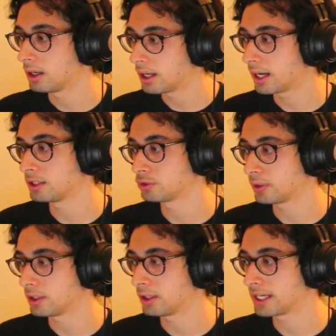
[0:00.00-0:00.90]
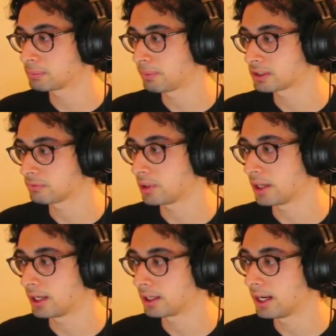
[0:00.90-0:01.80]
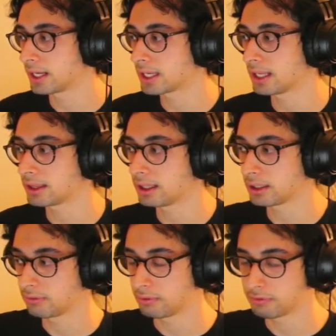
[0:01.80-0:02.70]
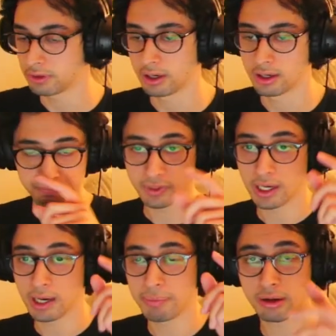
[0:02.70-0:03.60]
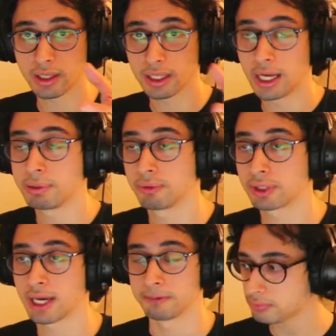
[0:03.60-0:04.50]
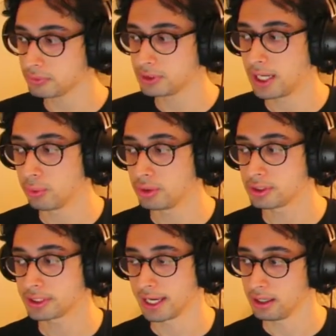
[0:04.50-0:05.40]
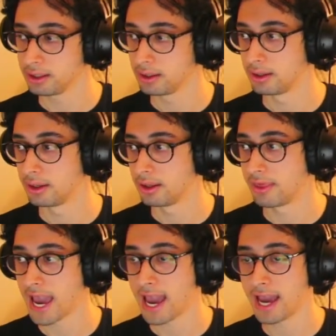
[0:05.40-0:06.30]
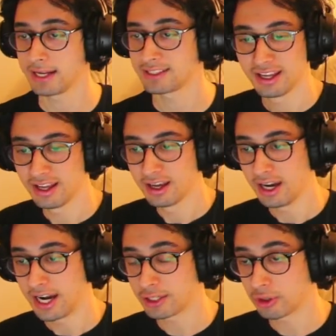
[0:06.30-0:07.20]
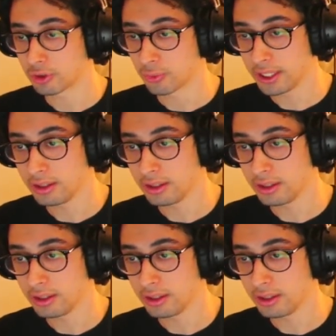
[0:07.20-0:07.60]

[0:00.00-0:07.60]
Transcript: I enjoyed all aspects of playing. I can't think of a flaw. Apparently a lot of people can. I will say that I don't agree